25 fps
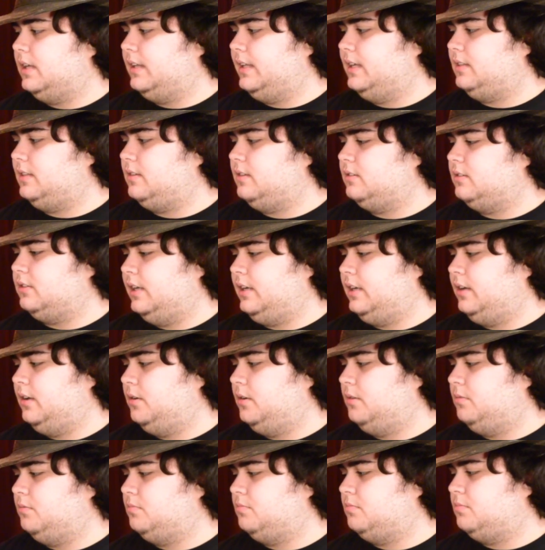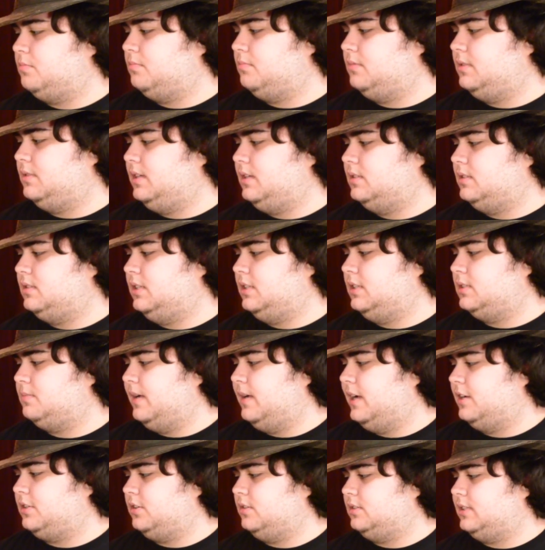I like these Lego DC
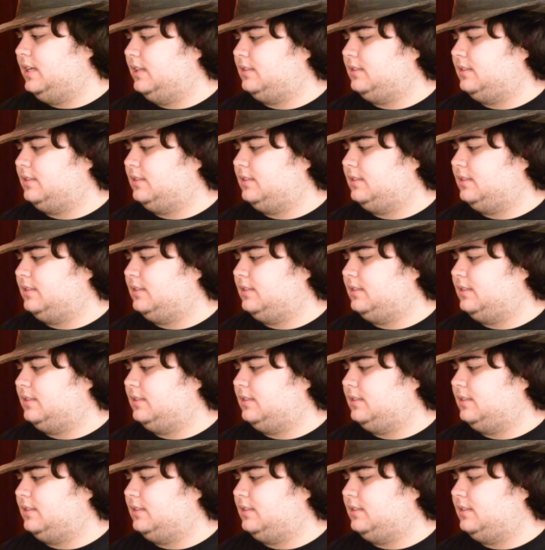specials